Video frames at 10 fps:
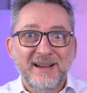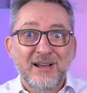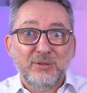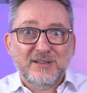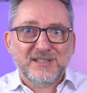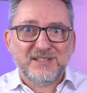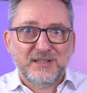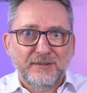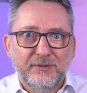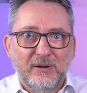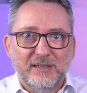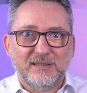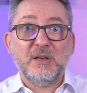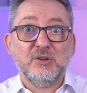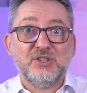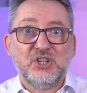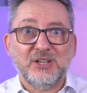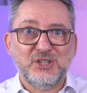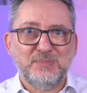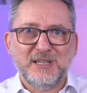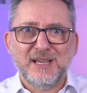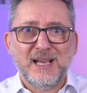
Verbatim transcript: But now this is different because ChatGPT